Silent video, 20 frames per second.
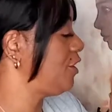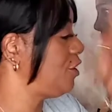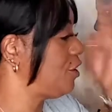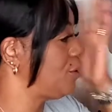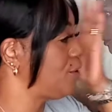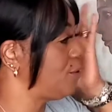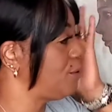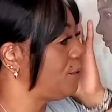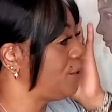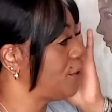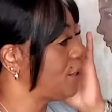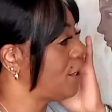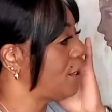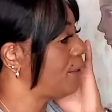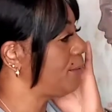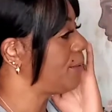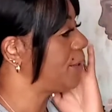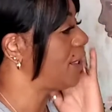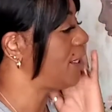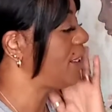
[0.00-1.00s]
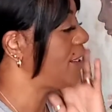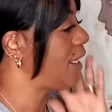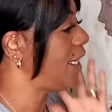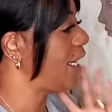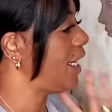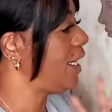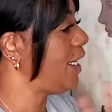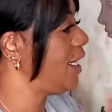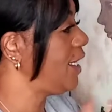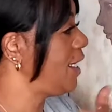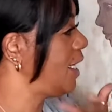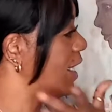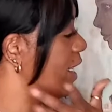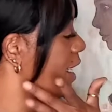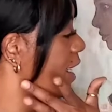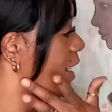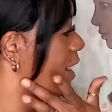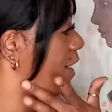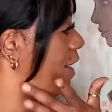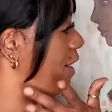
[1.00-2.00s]
you know, the little hanging
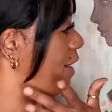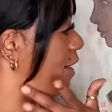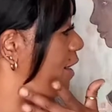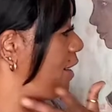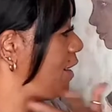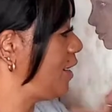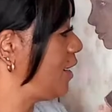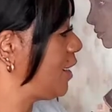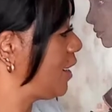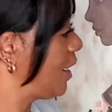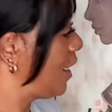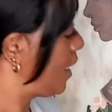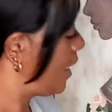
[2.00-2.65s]
hair.